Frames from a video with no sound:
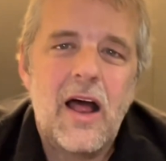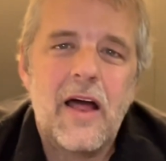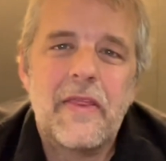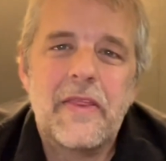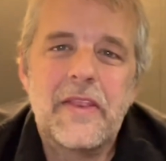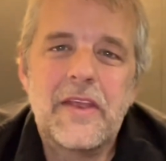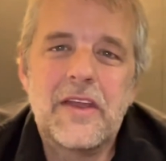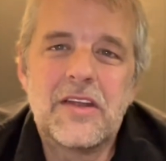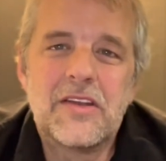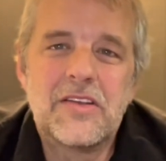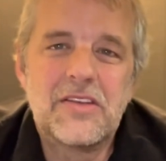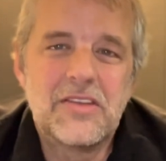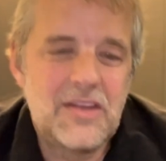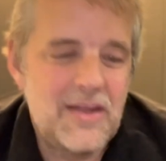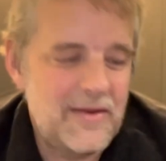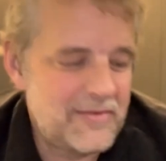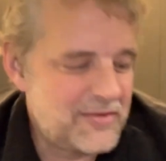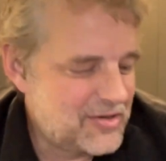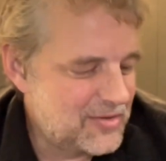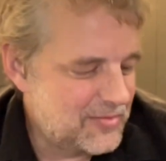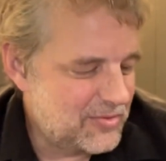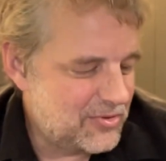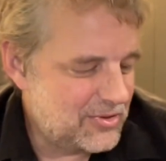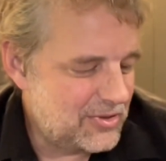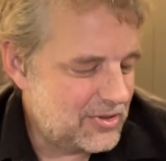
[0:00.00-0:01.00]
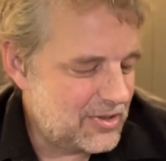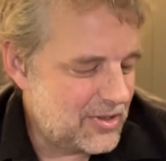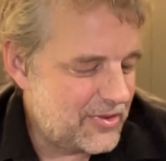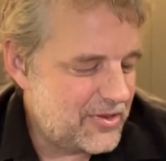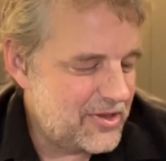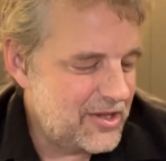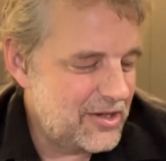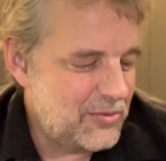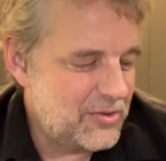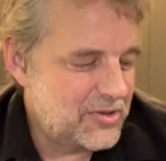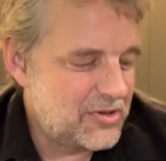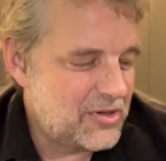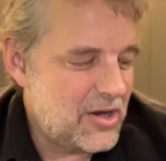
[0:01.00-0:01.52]
the acceptable
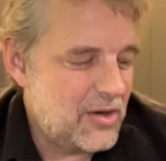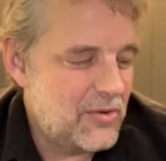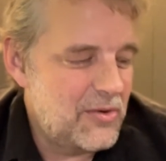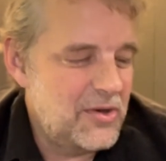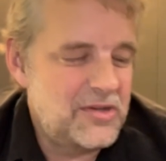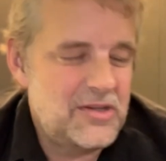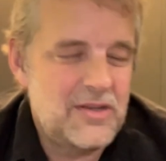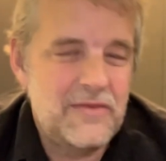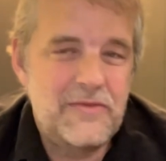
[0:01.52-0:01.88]
thing was always,